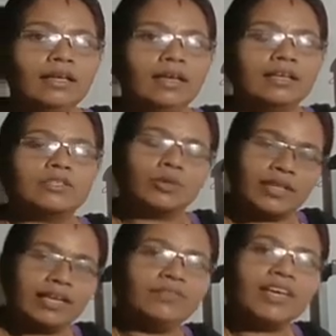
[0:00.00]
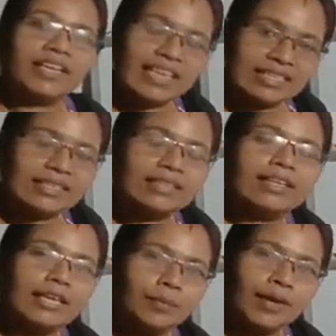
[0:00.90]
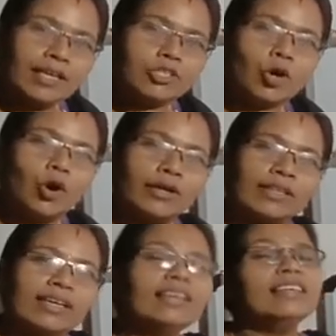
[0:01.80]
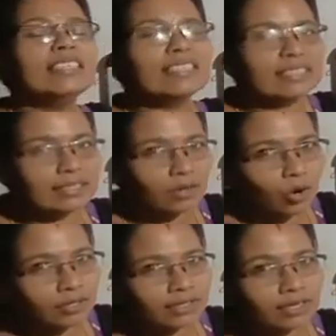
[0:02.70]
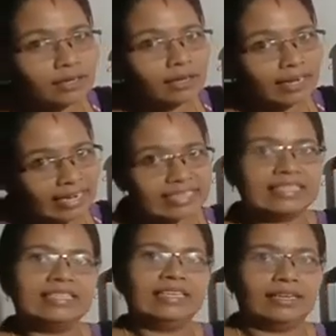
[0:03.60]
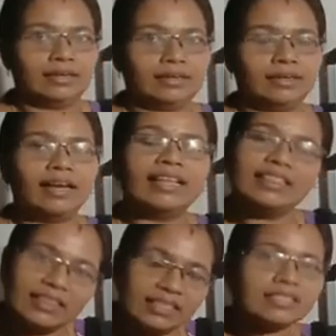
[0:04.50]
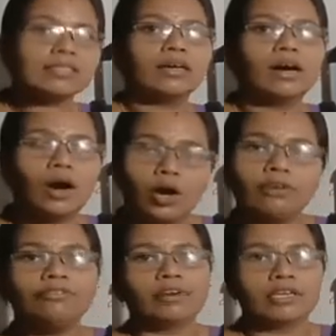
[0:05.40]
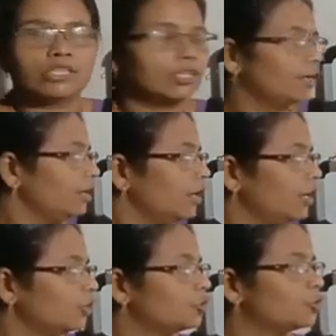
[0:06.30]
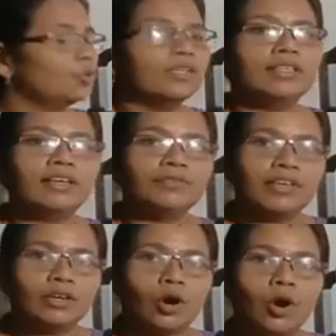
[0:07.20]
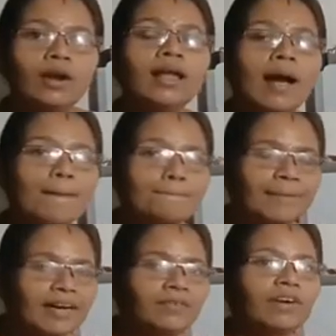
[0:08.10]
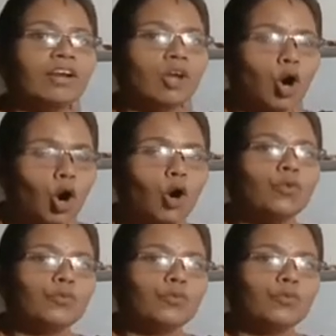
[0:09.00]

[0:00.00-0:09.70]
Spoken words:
so that we are getting the image on the retina. And this all function together we call power of